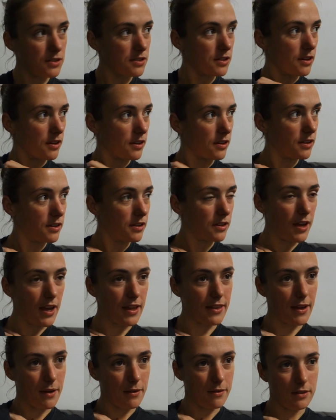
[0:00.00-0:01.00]
So,
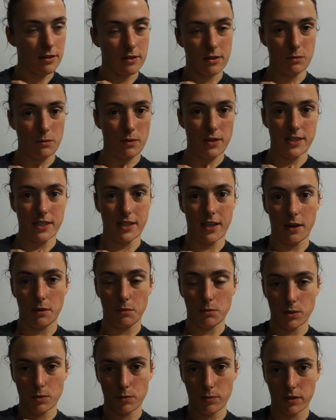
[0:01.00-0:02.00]
and that once
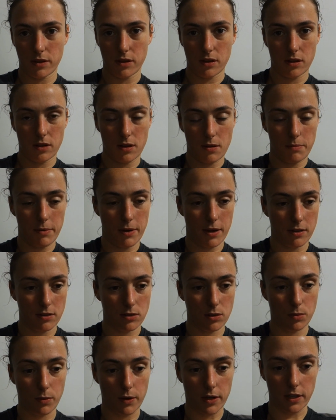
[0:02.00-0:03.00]
again was with about
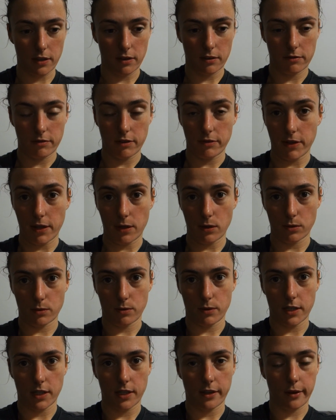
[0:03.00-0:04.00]
15 or
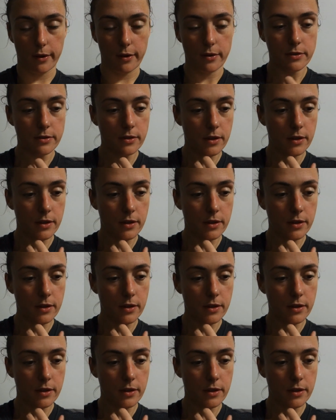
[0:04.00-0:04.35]
20 kilos.